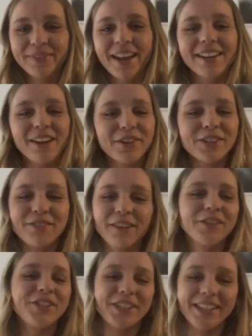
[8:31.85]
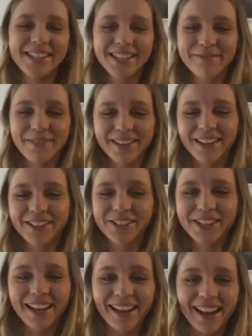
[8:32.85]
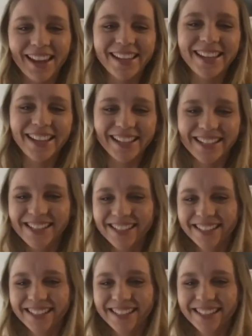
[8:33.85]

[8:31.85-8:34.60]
I know it's very cheesy, but actually I like it.